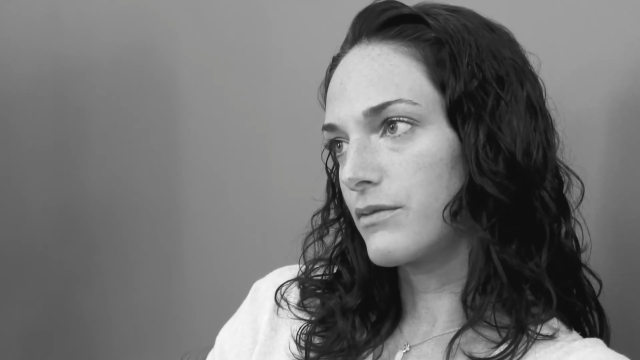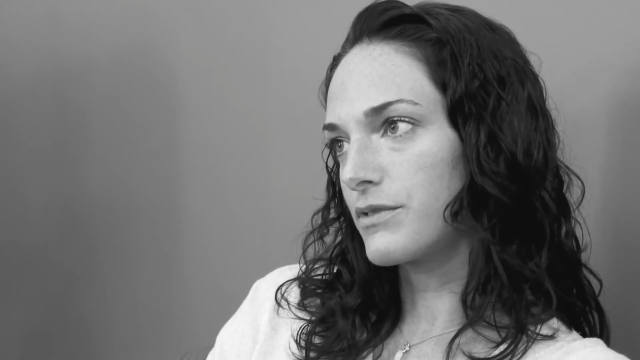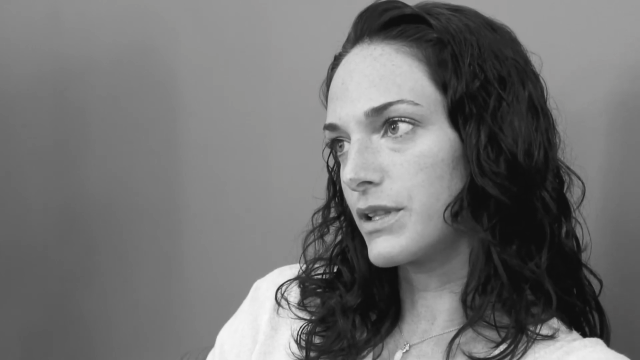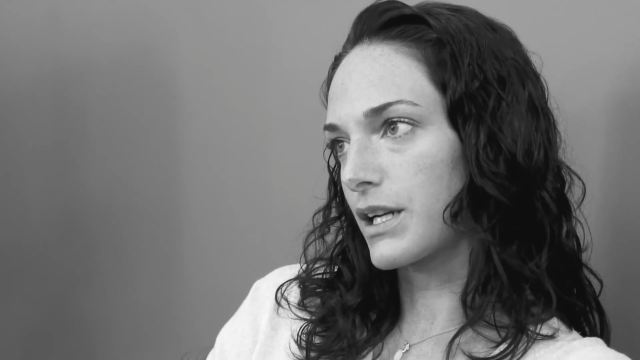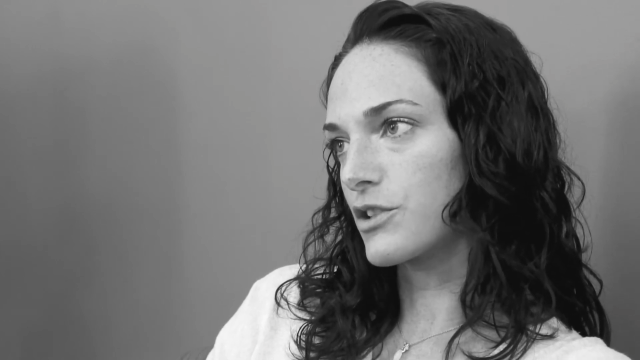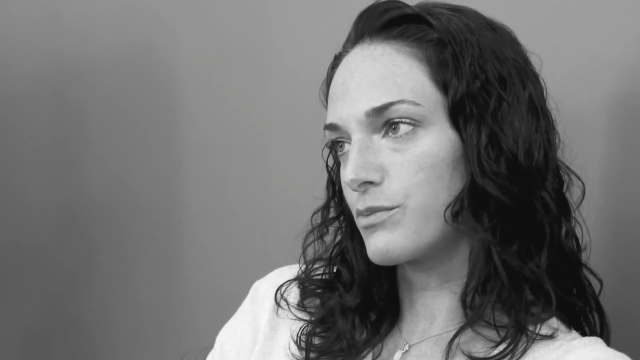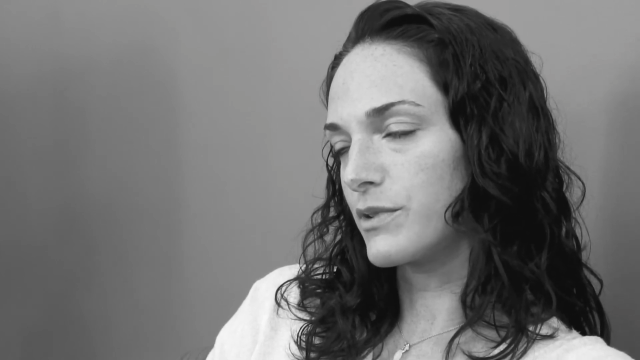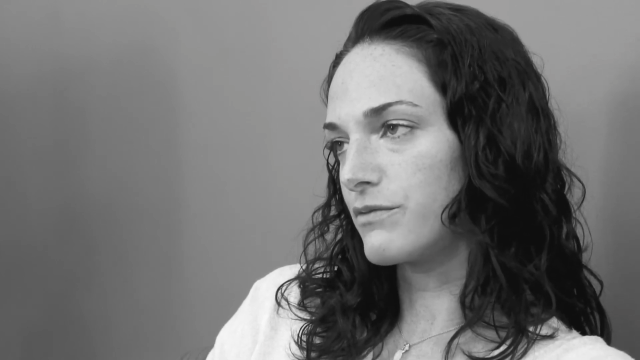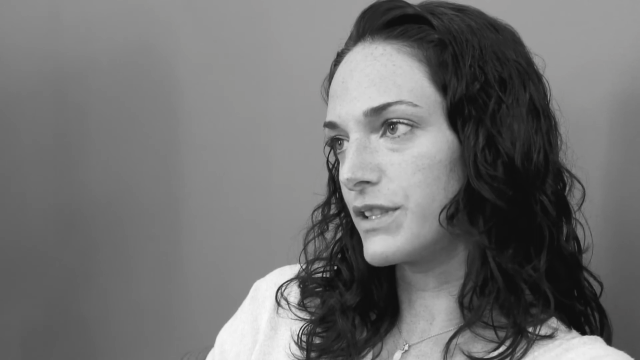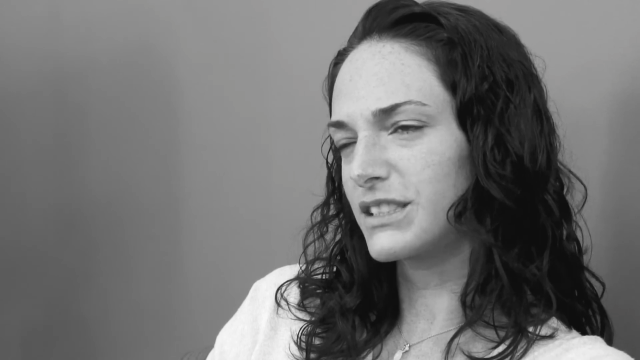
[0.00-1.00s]
feel like I was
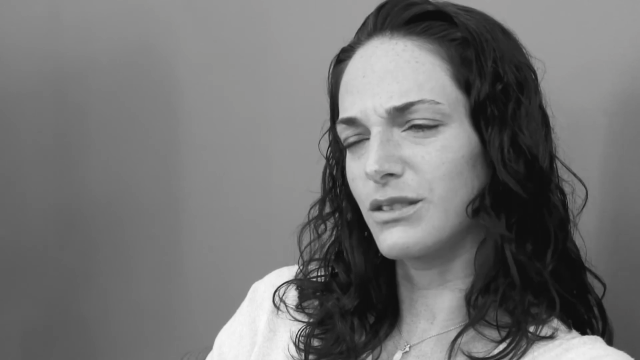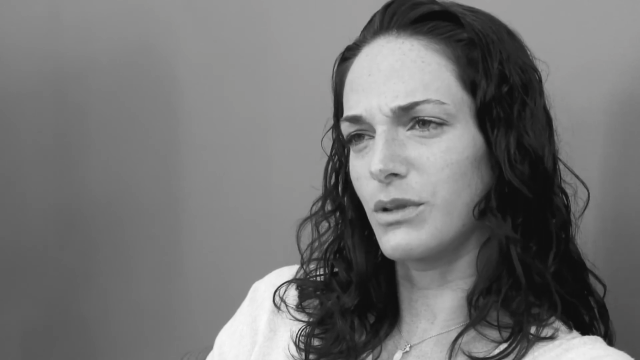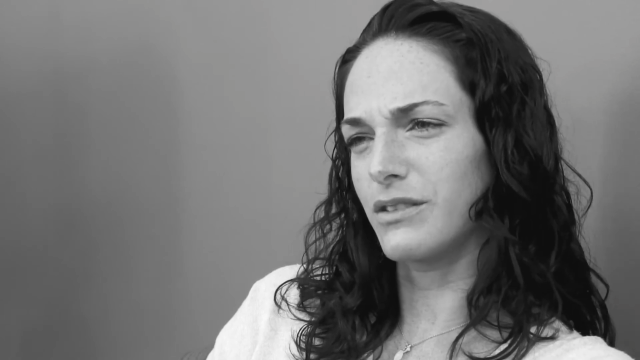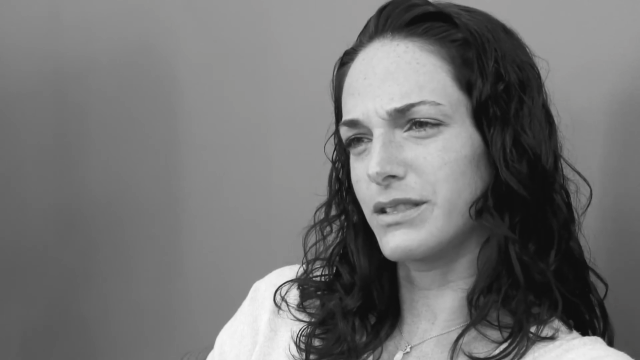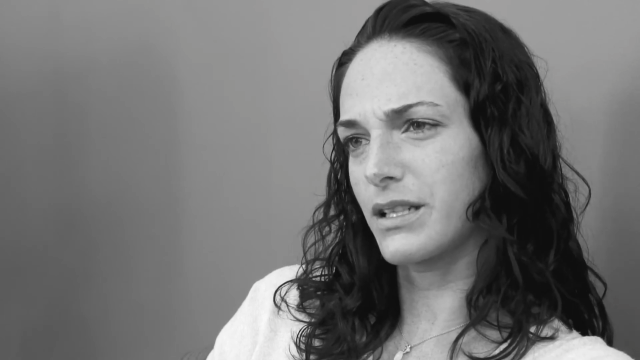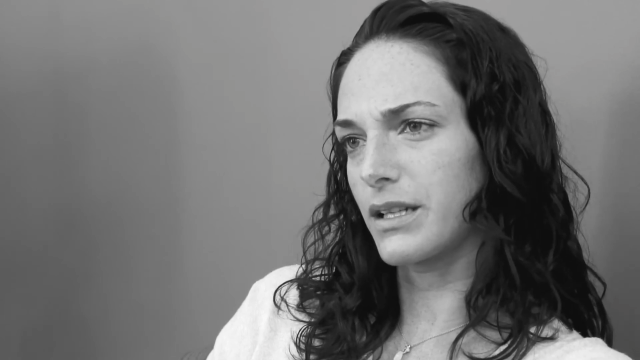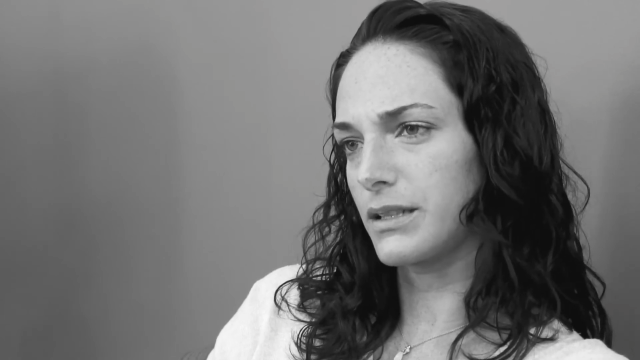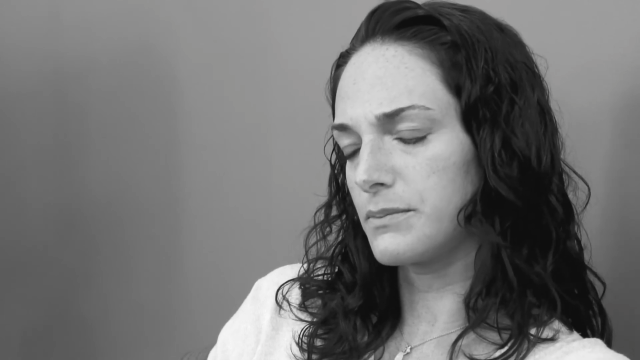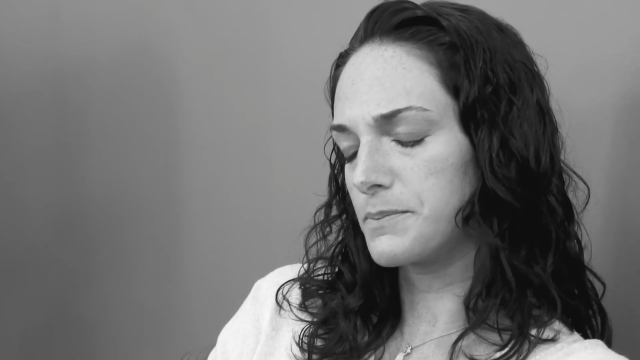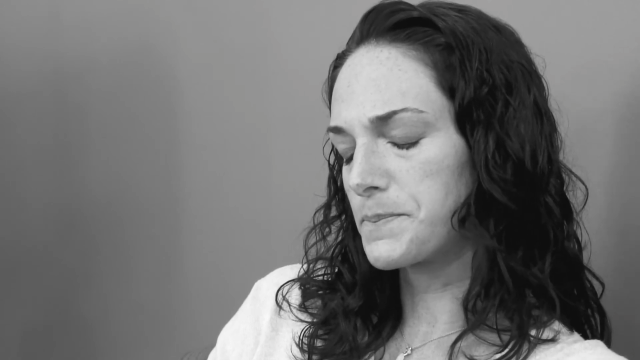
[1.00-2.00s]
the victim all the
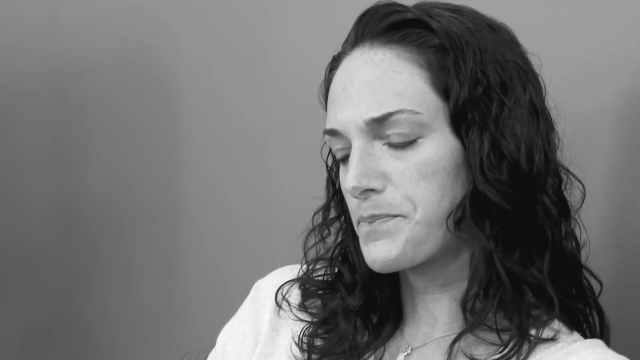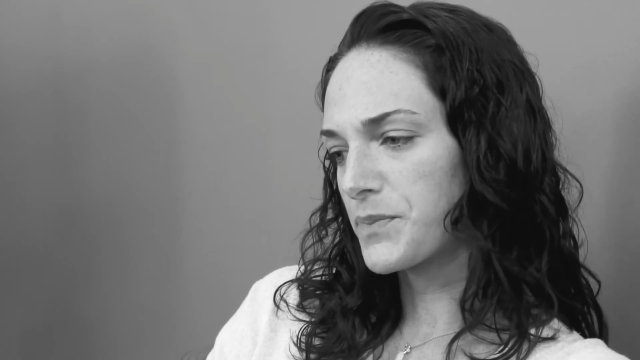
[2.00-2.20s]
time.